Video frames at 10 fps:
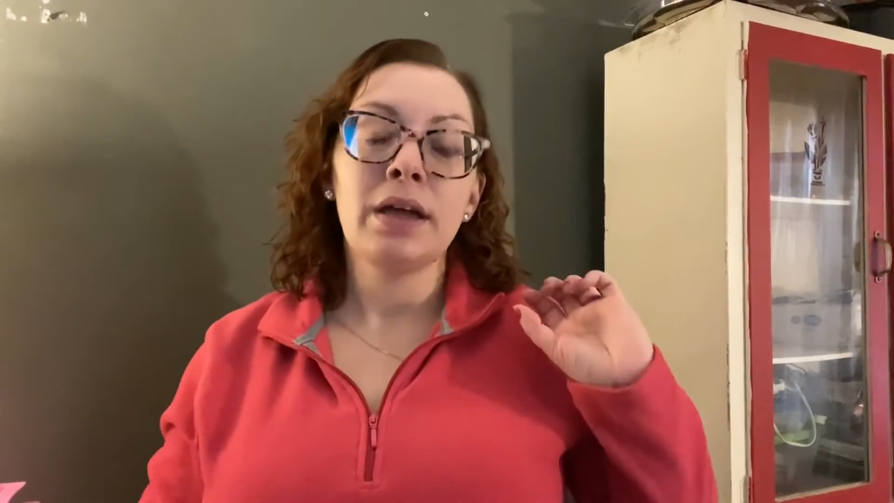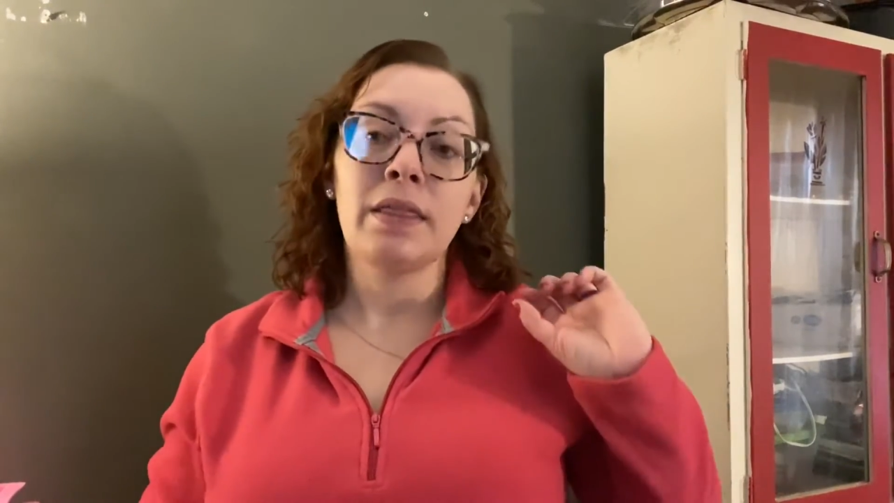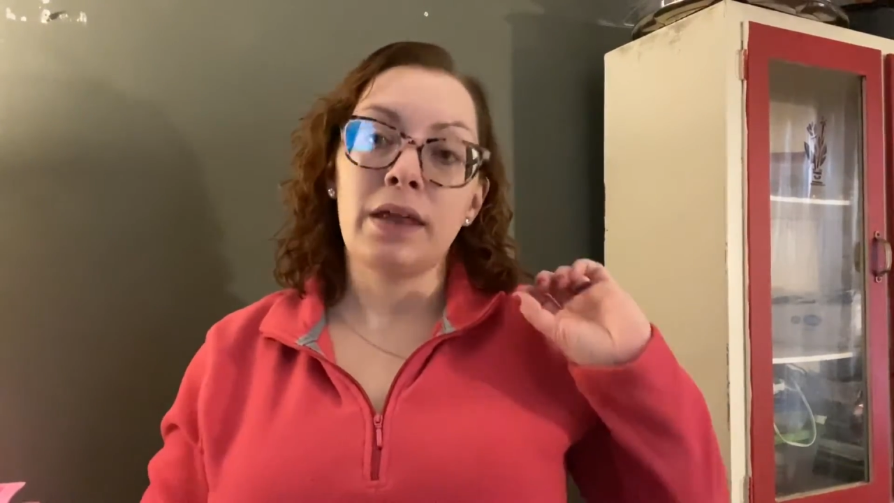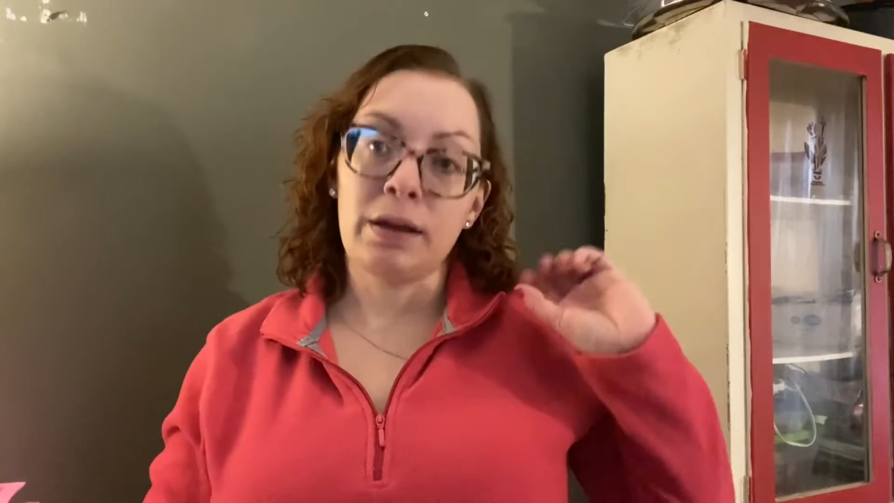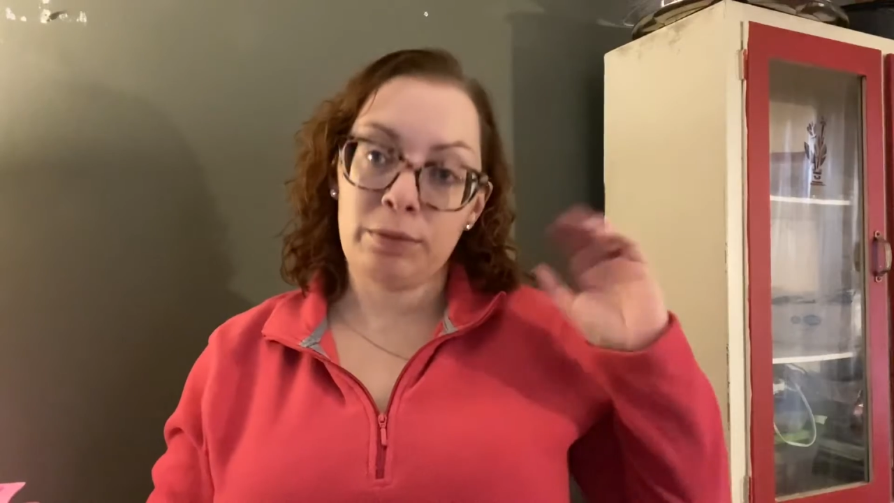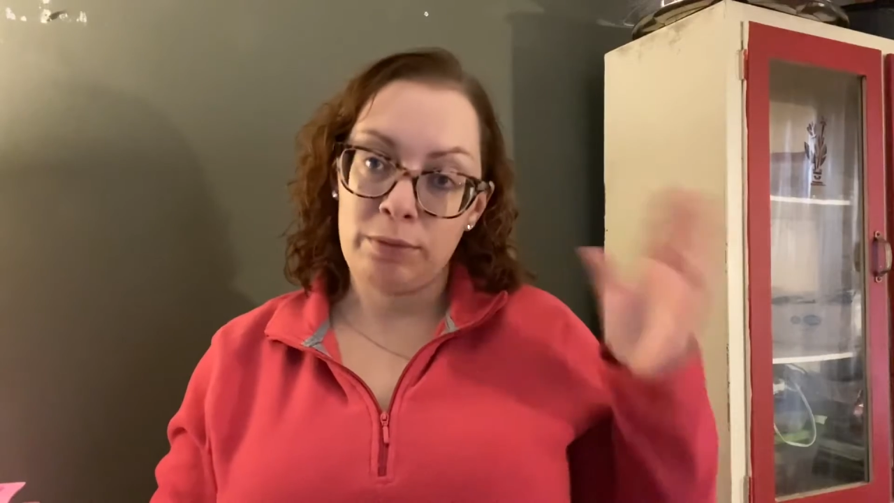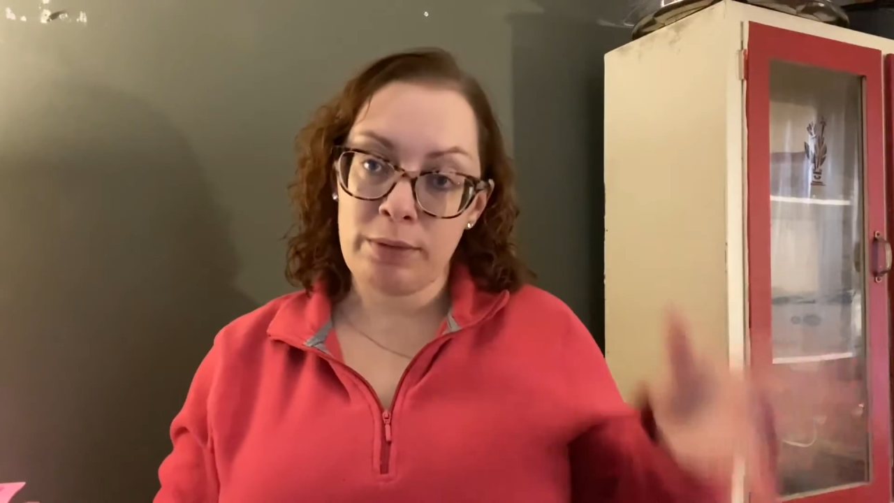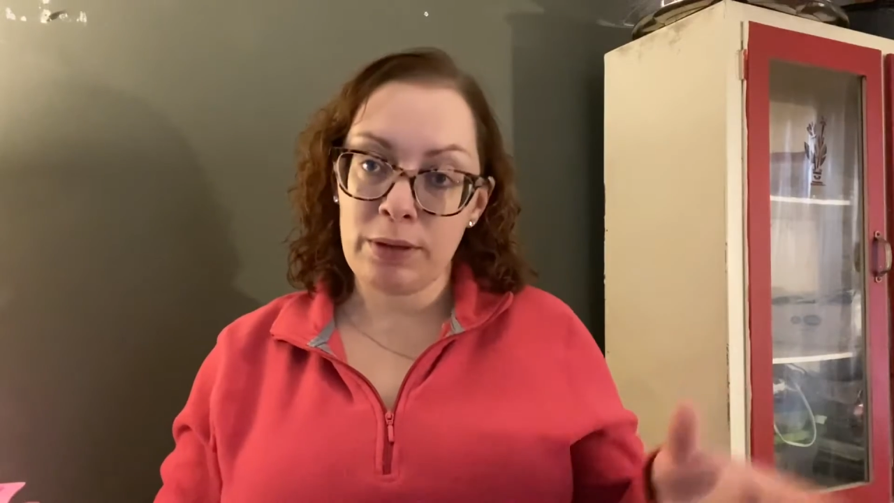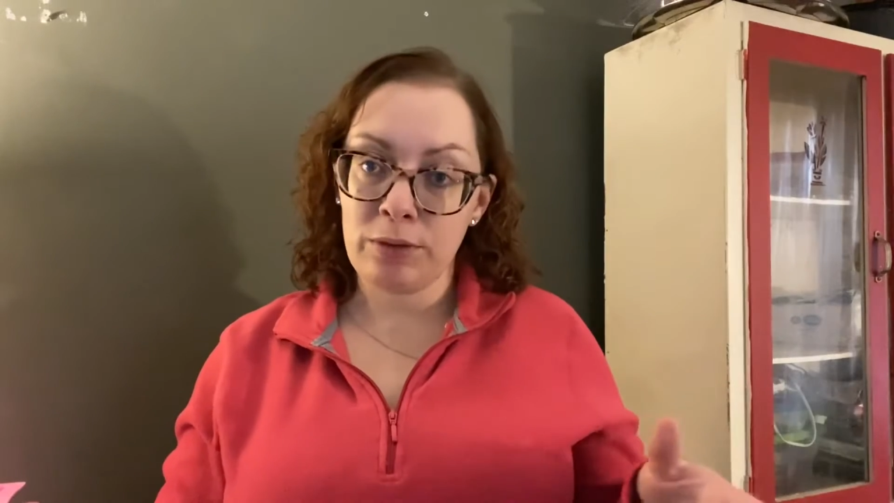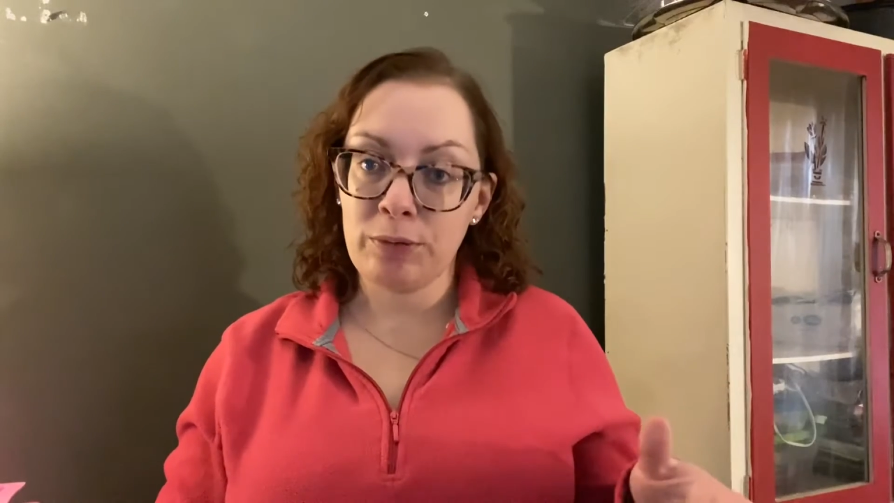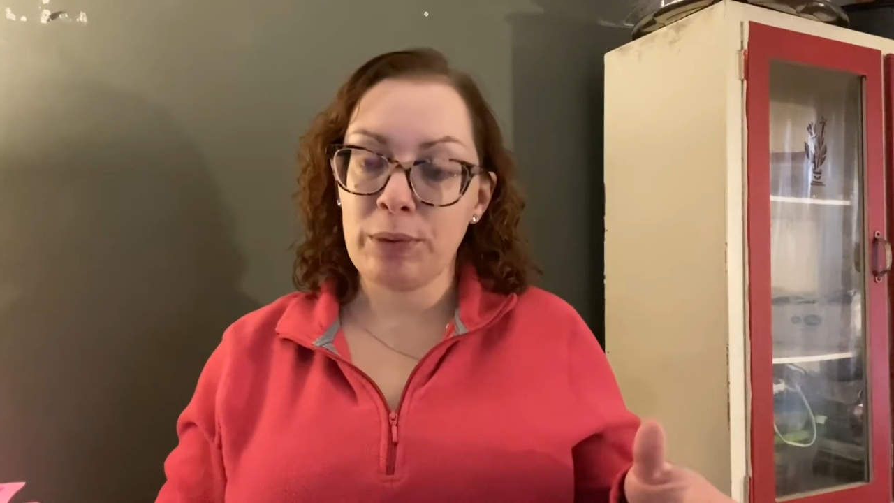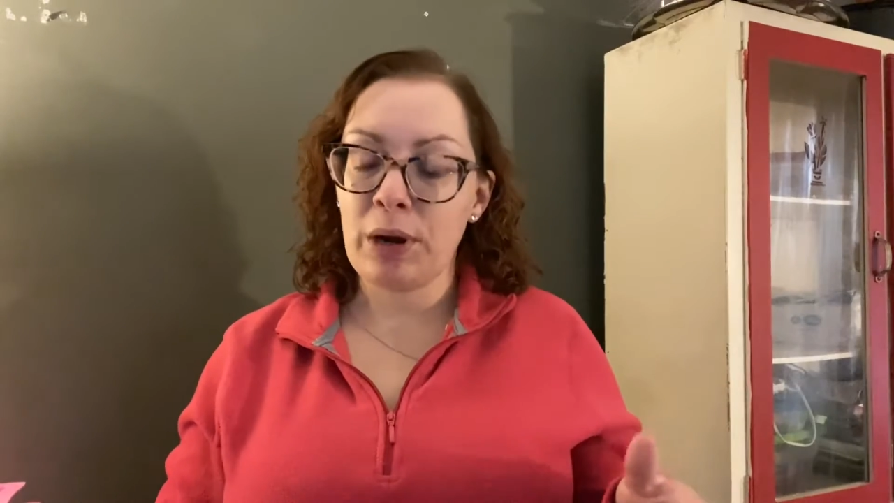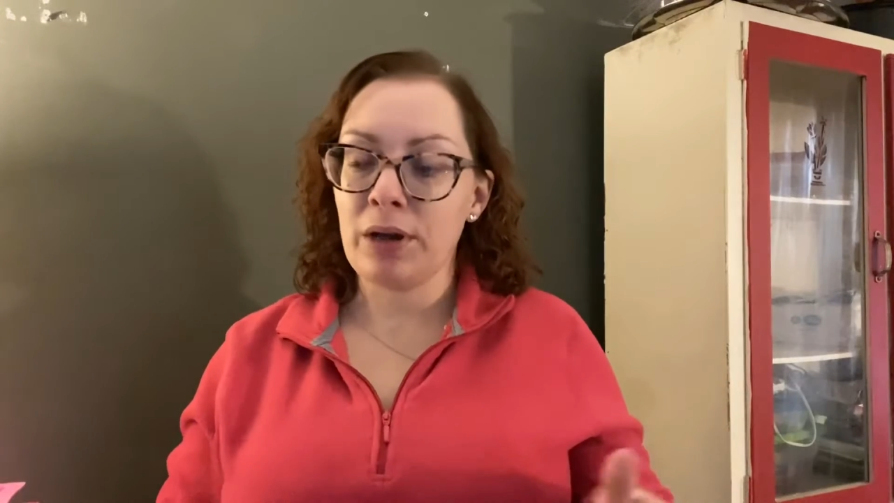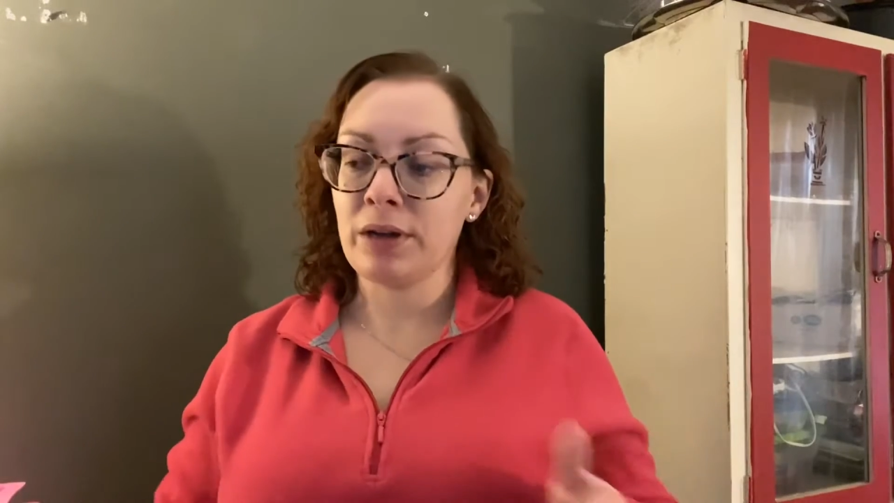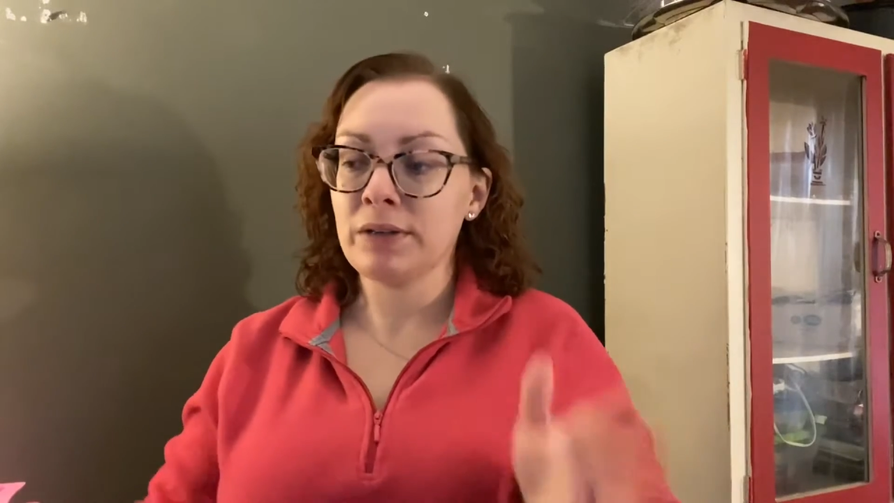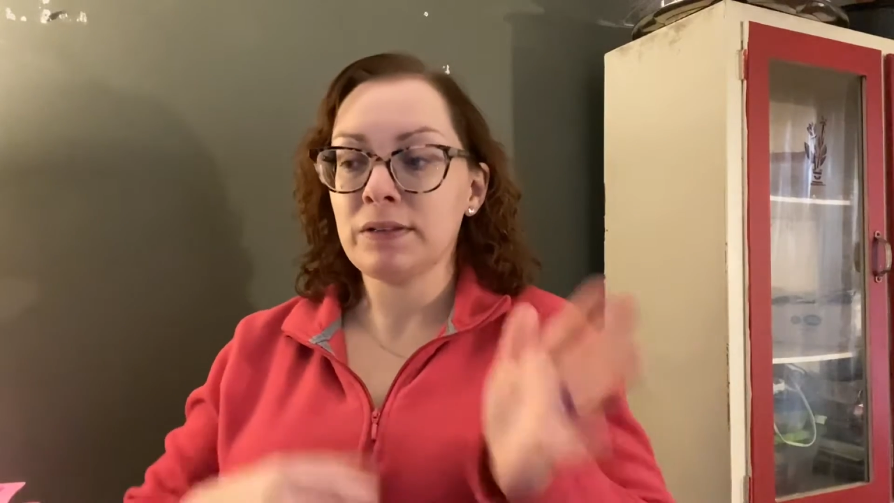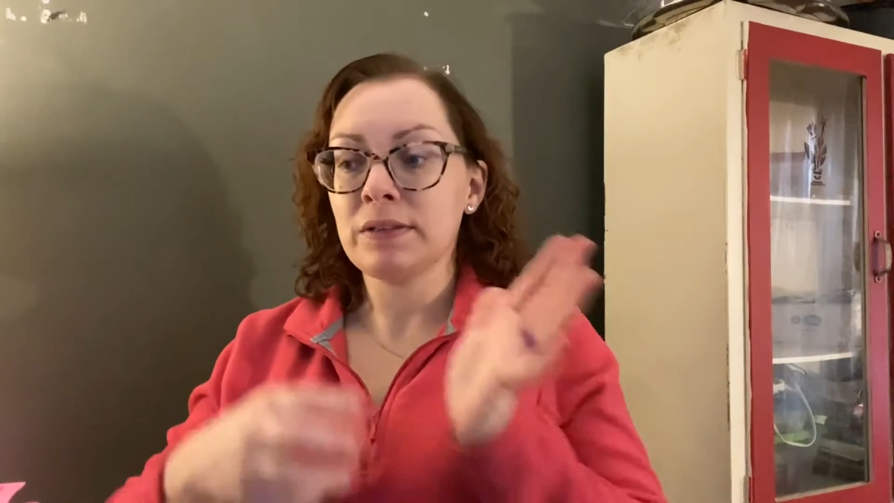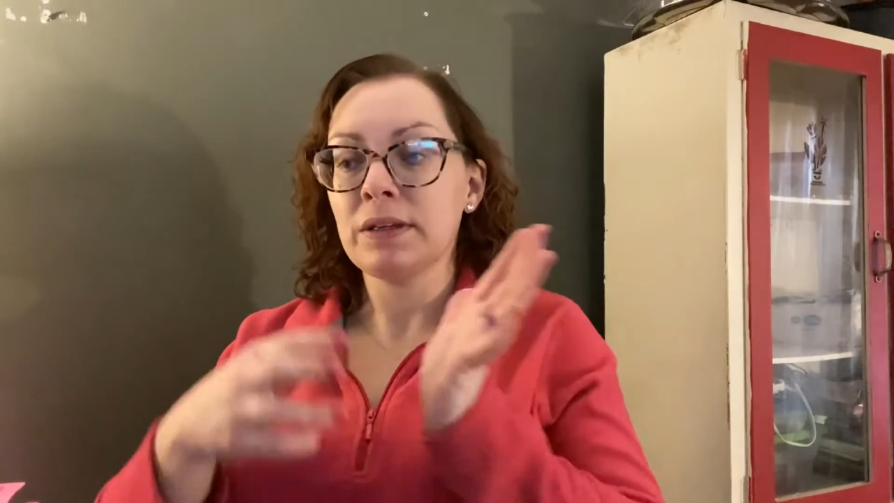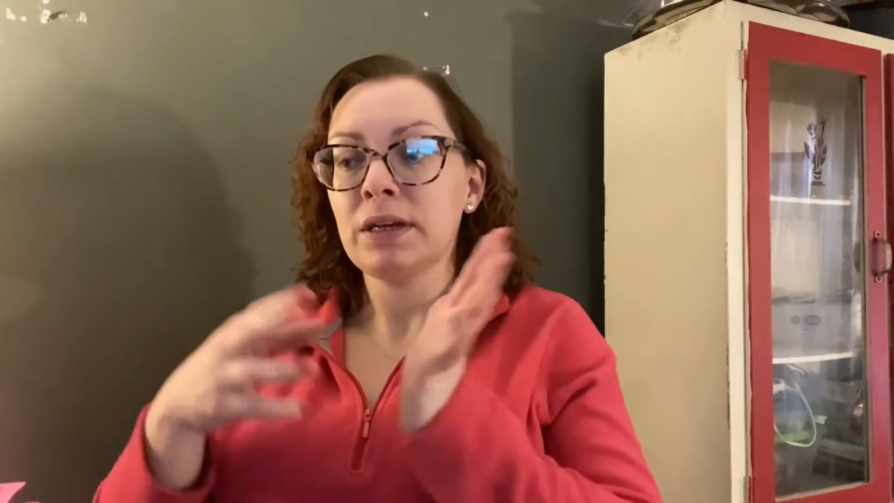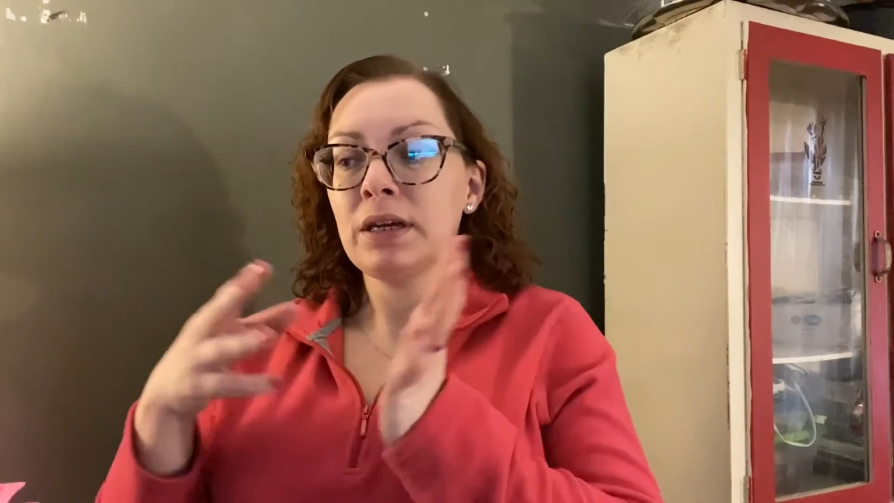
that helps me make those products